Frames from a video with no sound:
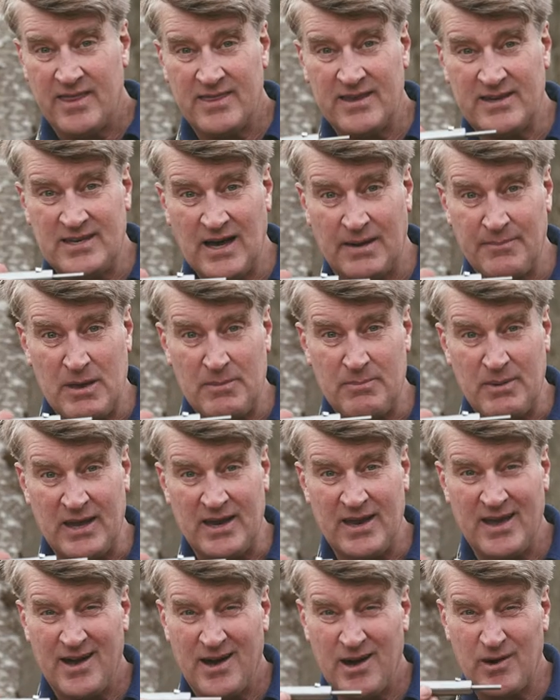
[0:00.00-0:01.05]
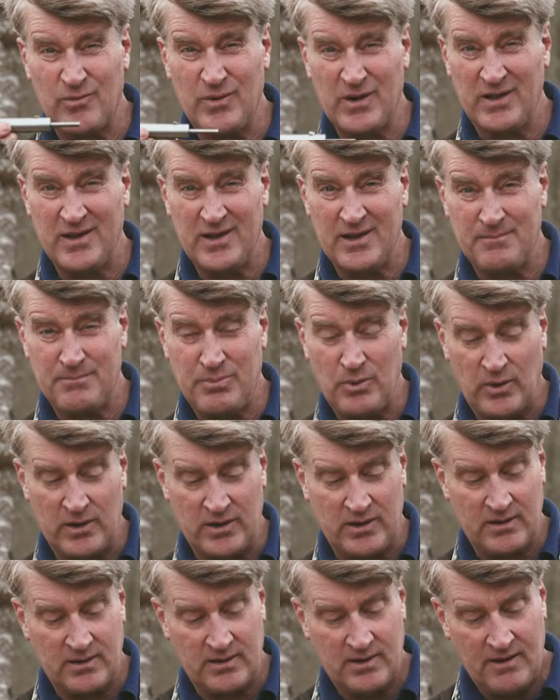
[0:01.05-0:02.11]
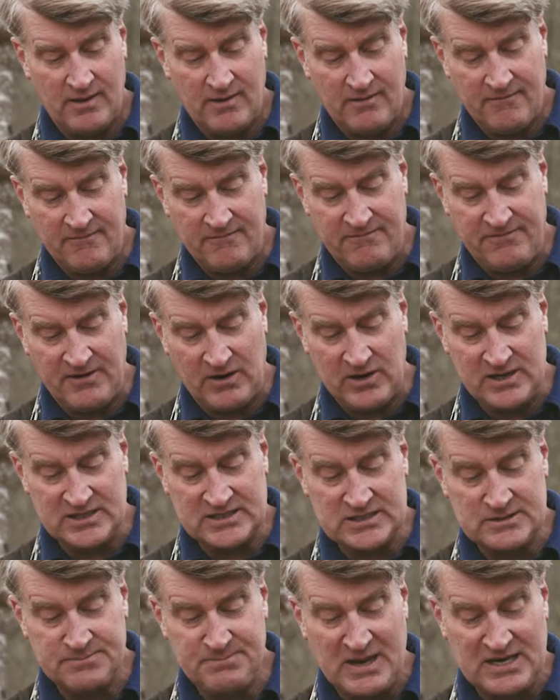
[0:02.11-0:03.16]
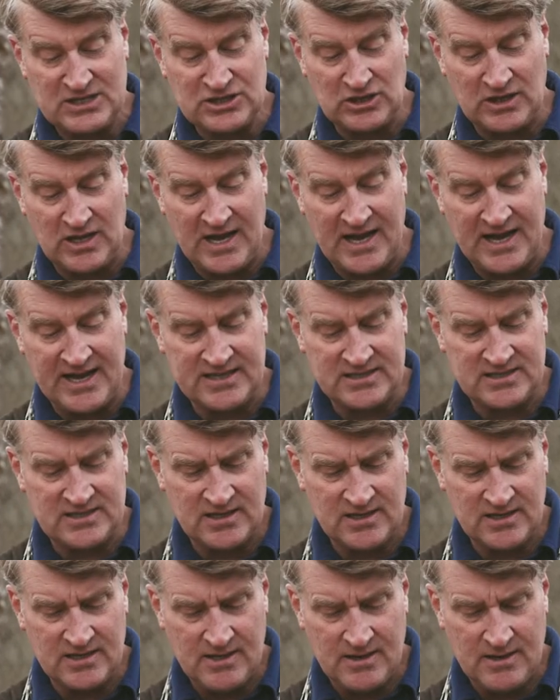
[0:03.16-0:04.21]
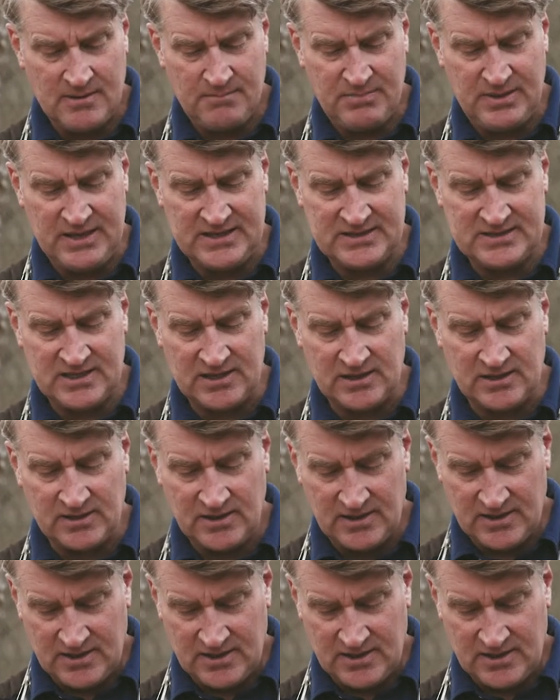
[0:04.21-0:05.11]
the dummy bit, a really important, very specialized piece here.